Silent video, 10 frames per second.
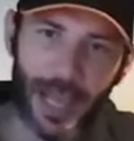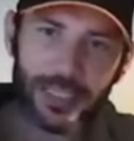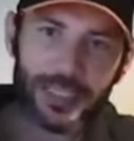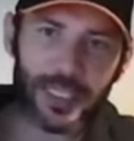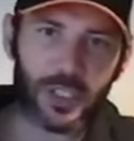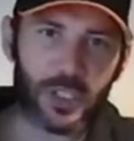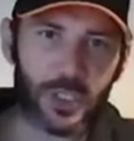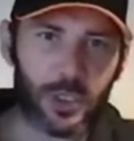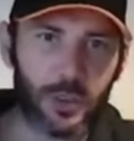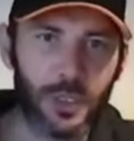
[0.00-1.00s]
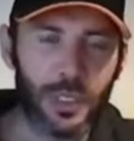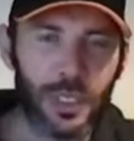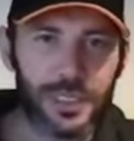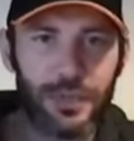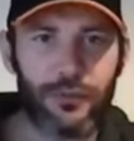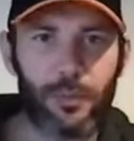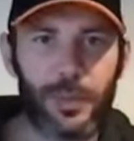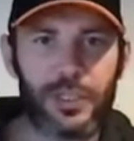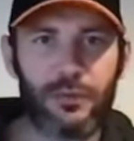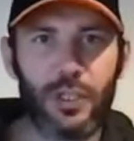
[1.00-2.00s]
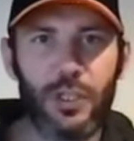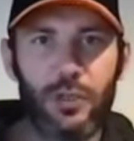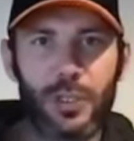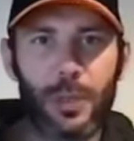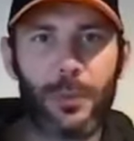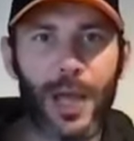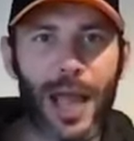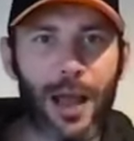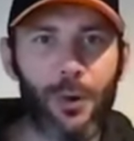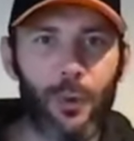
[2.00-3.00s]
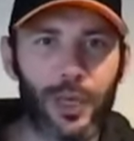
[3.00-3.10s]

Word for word: access to different bits of news that we put out.